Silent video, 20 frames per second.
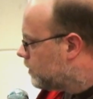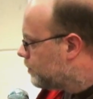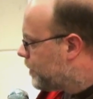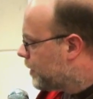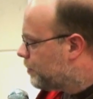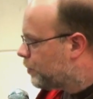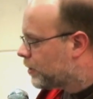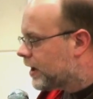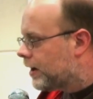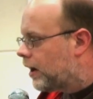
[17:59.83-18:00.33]

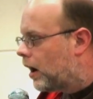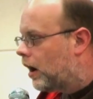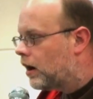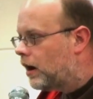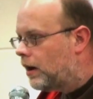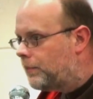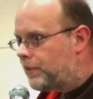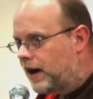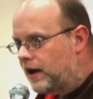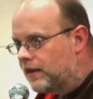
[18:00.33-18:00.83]
people get
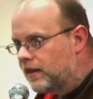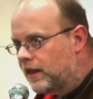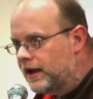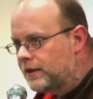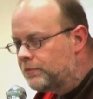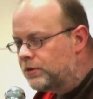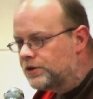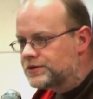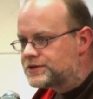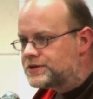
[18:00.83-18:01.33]
hung up on
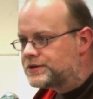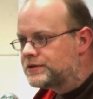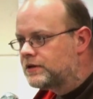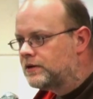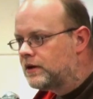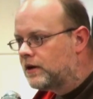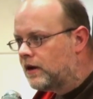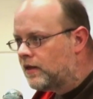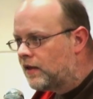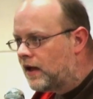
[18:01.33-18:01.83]
labels
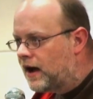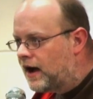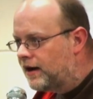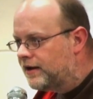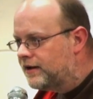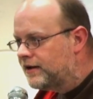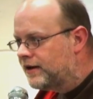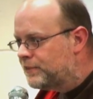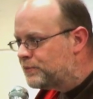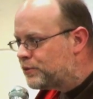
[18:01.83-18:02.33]
a
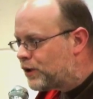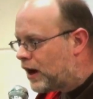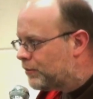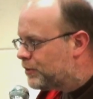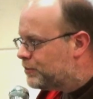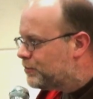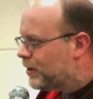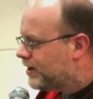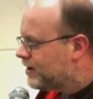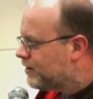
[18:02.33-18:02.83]
lot, and
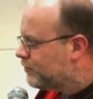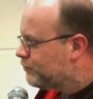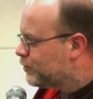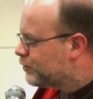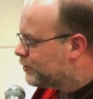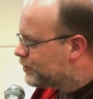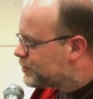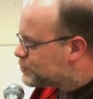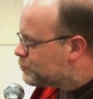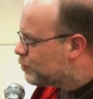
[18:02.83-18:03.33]
probably many of
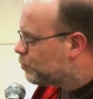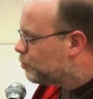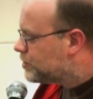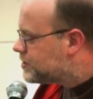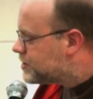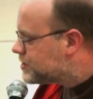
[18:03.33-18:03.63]
you in this room will